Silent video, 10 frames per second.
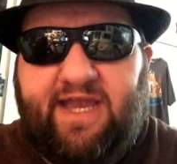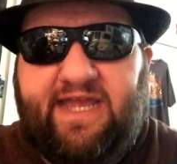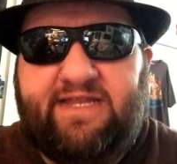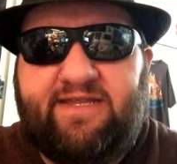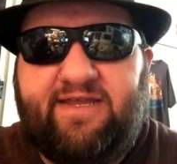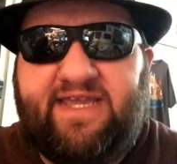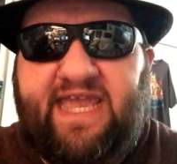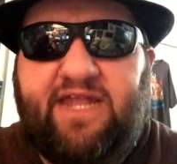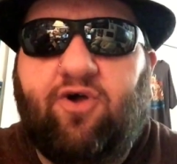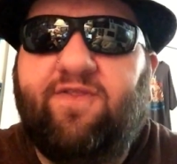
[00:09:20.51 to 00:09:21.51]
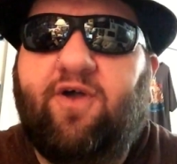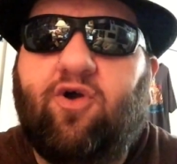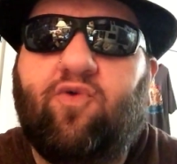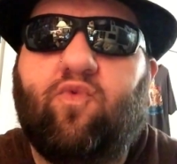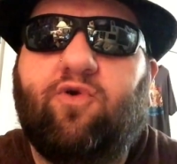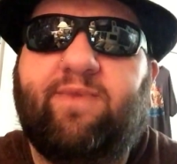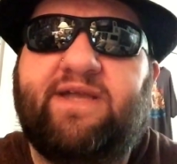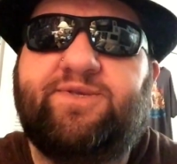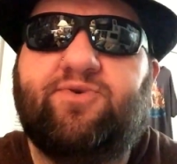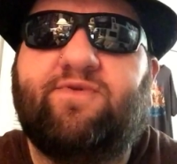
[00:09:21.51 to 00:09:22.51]
And again, all the
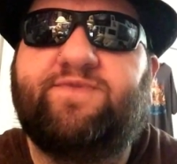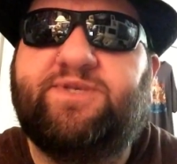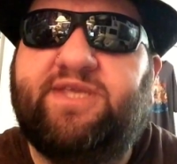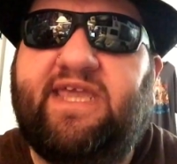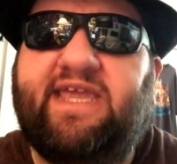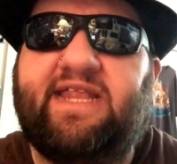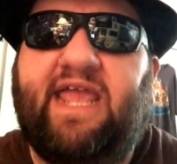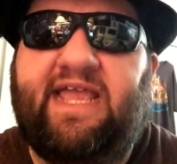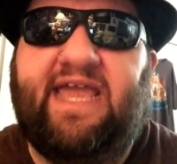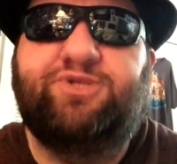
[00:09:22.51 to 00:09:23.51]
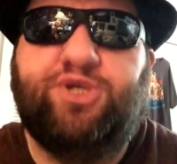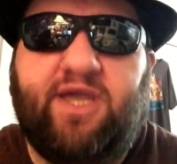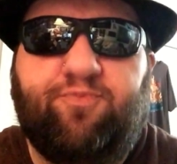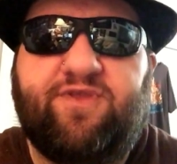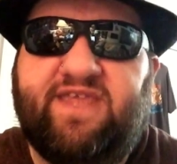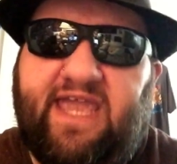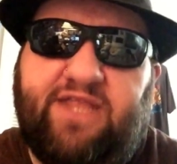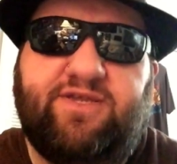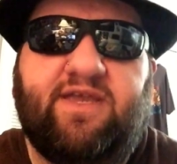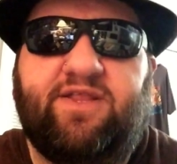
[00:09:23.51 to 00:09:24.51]
heartwarming sort of seeing and catching up with
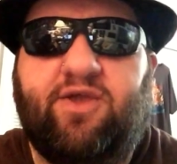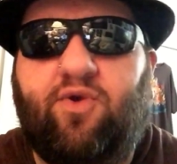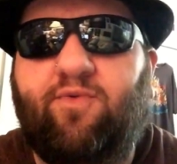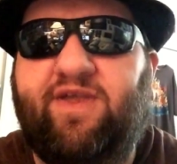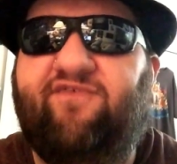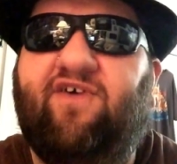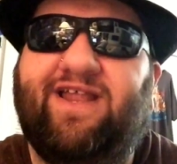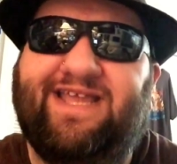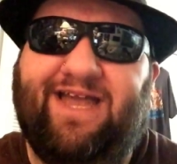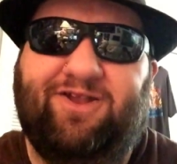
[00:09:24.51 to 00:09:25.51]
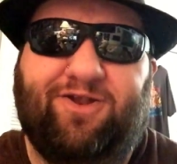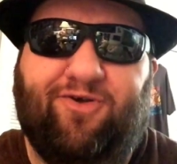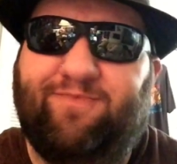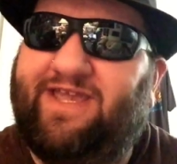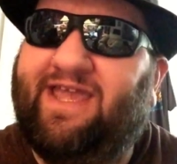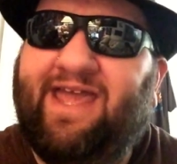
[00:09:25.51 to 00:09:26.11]
Kenya and Hiromi, finding out Hiromi